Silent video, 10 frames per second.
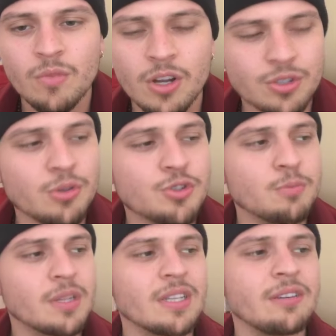Don't you
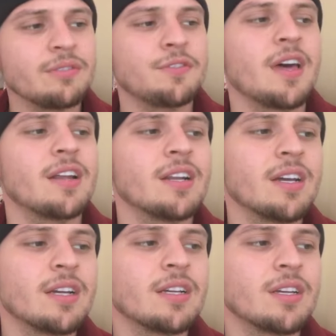believe that
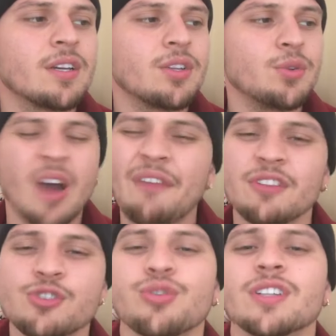you have
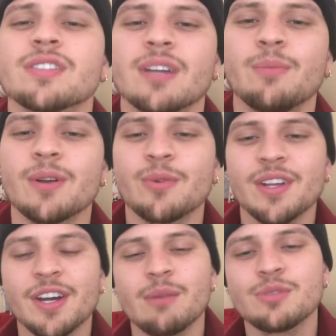to trust someone when
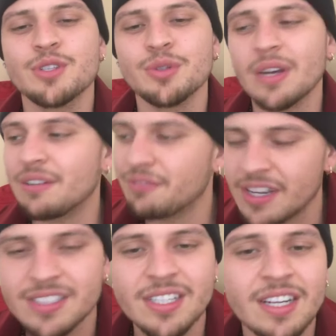it comes to
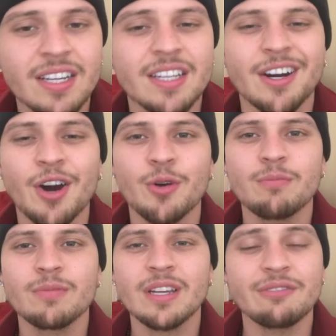investing in a
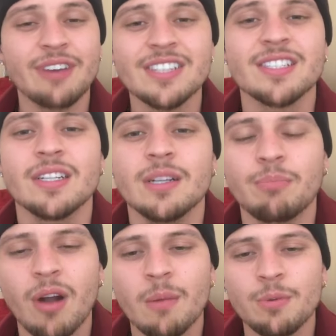home, investing in a
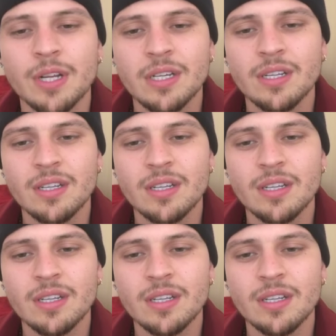property?